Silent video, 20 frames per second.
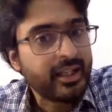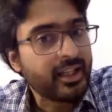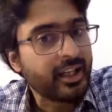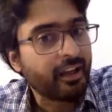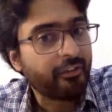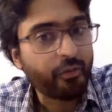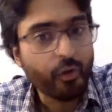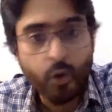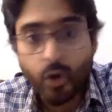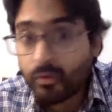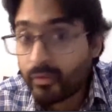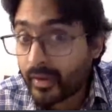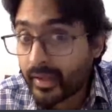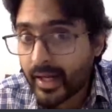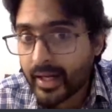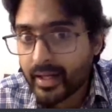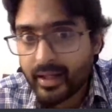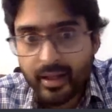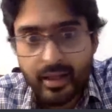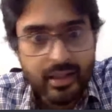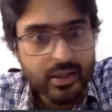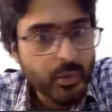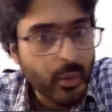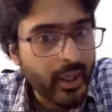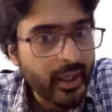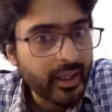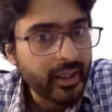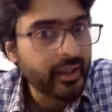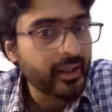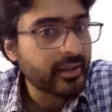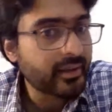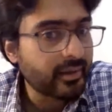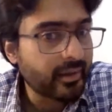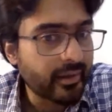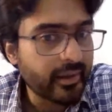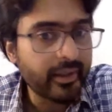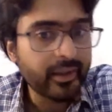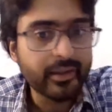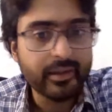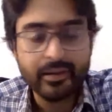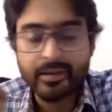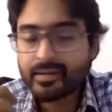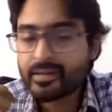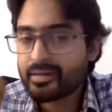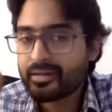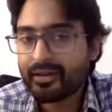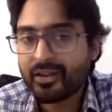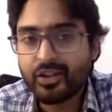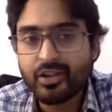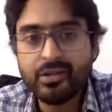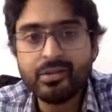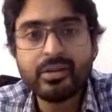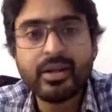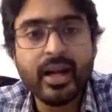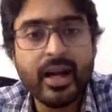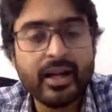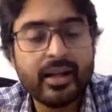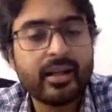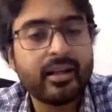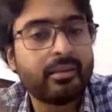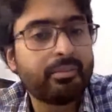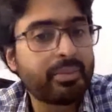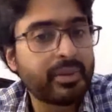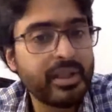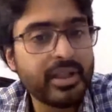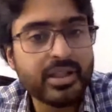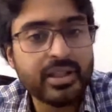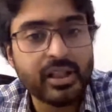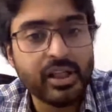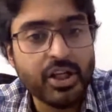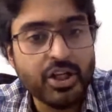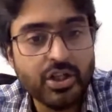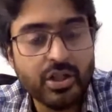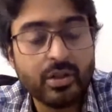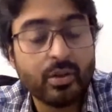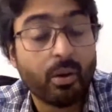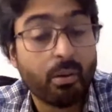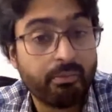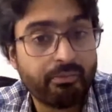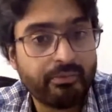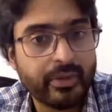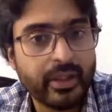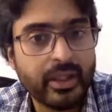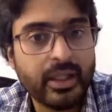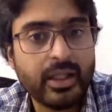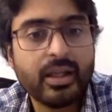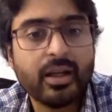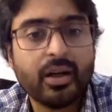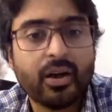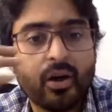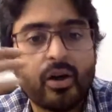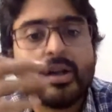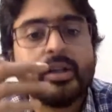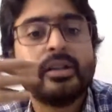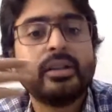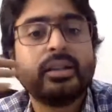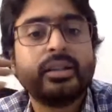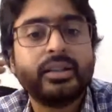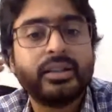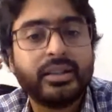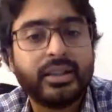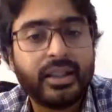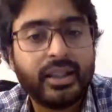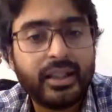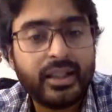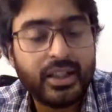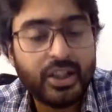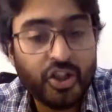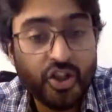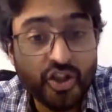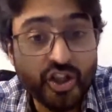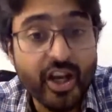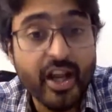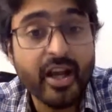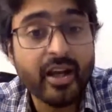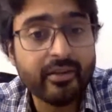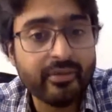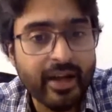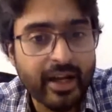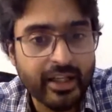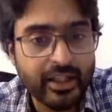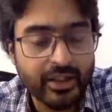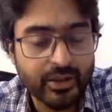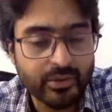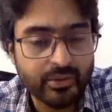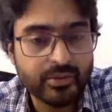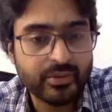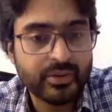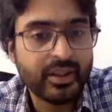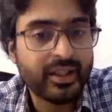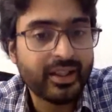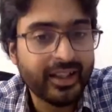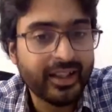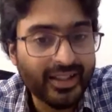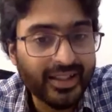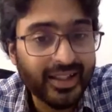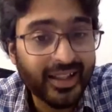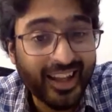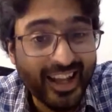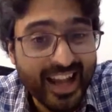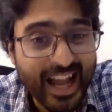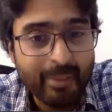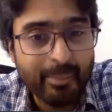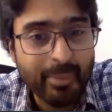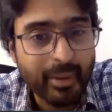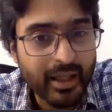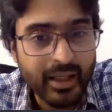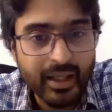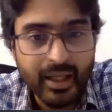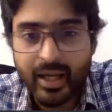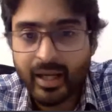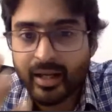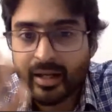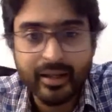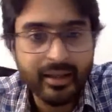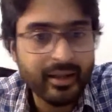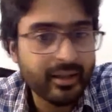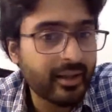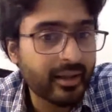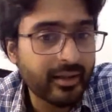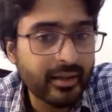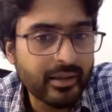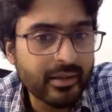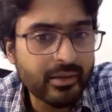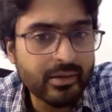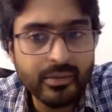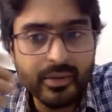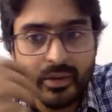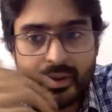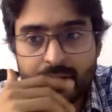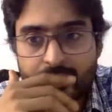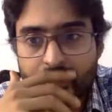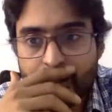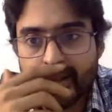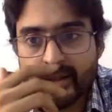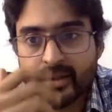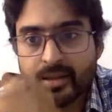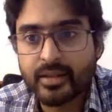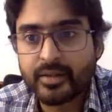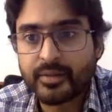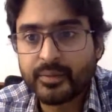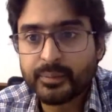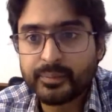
If you hold for 10 years, 20 years, 30 years, you get an appreciation, hopefully, on the share value. It's a capital gain. It has nothing to do with interest.